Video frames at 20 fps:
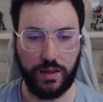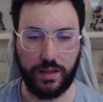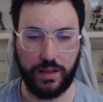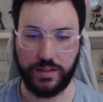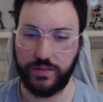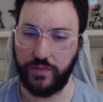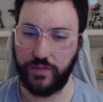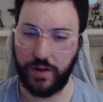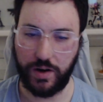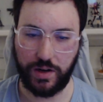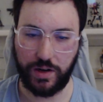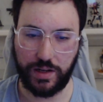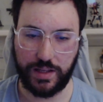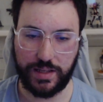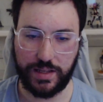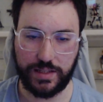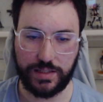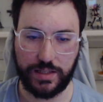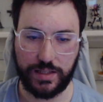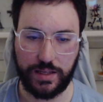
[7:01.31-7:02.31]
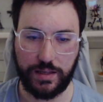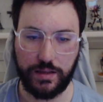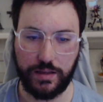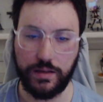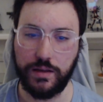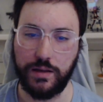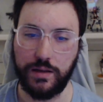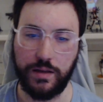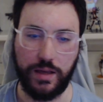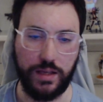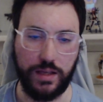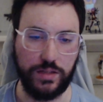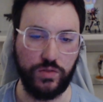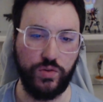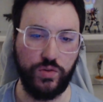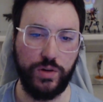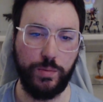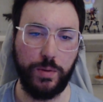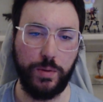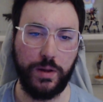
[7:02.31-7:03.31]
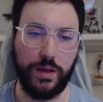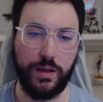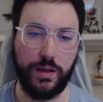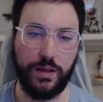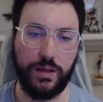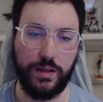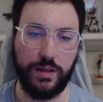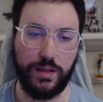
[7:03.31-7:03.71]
It's fairly easy. Its replay